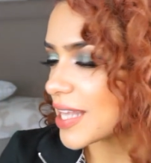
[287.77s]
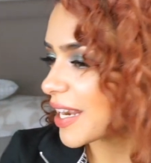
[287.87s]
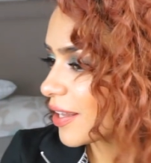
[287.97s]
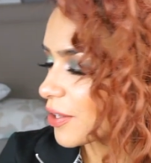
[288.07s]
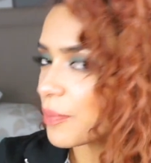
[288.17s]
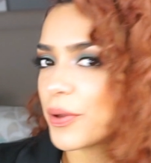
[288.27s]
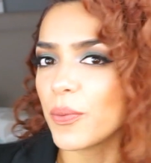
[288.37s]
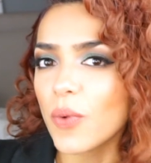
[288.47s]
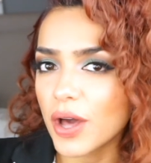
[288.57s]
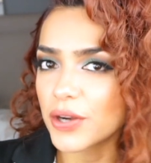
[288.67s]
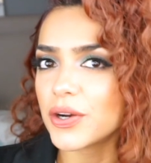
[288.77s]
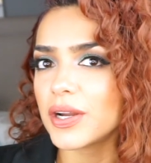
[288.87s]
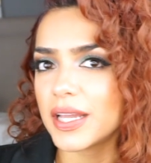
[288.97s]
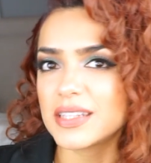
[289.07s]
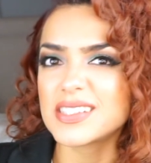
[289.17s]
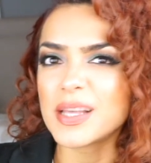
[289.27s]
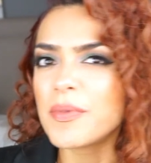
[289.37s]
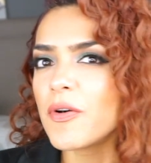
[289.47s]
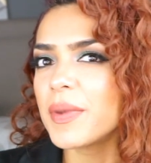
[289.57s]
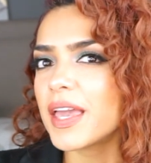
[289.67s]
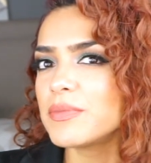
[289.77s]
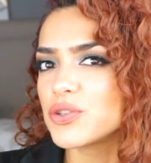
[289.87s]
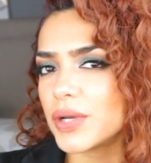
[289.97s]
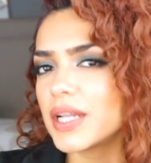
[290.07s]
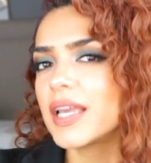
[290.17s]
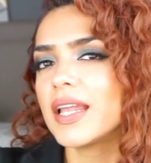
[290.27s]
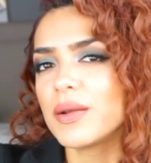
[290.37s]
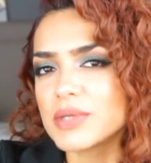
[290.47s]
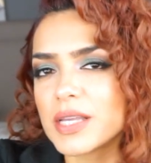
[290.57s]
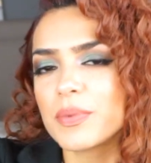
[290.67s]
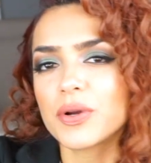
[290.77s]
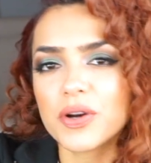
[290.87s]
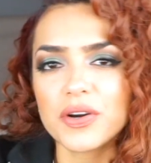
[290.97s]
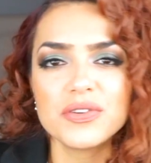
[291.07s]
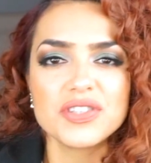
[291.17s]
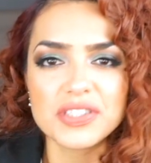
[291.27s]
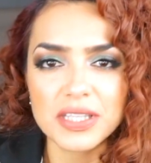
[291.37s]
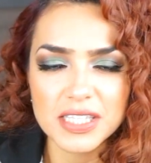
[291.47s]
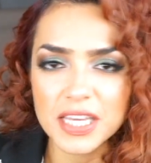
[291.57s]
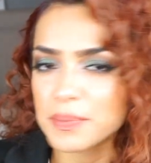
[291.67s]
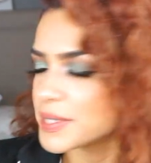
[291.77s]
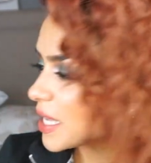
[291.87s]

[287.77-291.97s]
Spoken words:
added a little bit of water and some of them became straight again. I was able to curl just the tips